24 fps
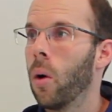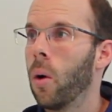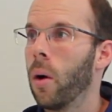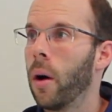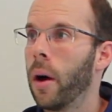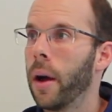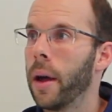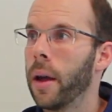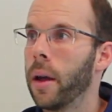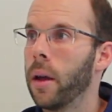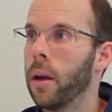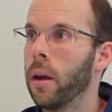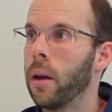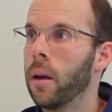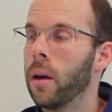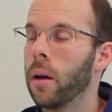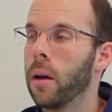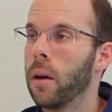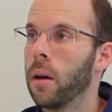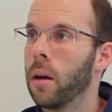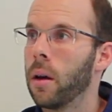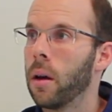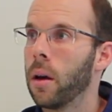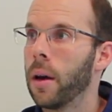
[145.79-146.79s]
I
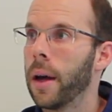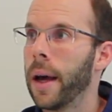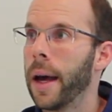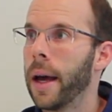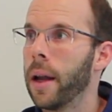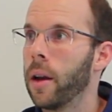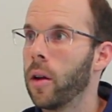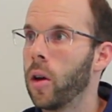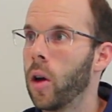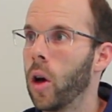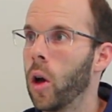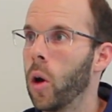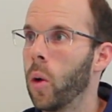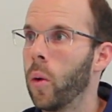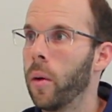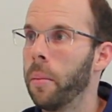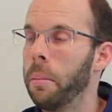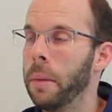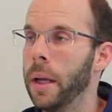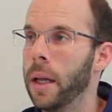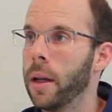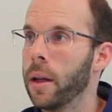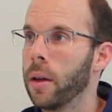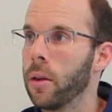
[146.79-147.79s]
had to go to a
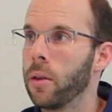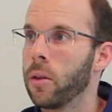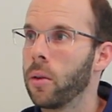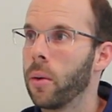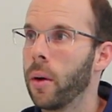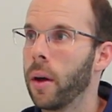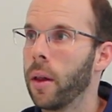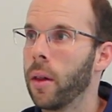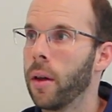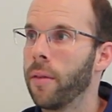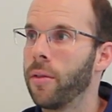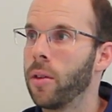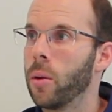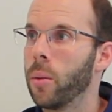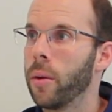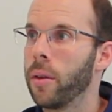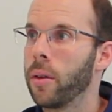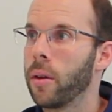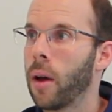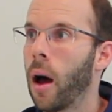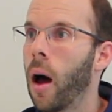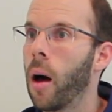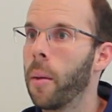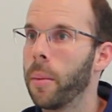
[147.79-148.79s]
meeting, so I left it with
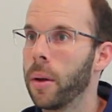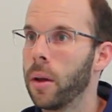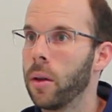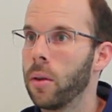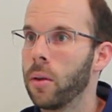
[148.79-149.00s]
Tommy,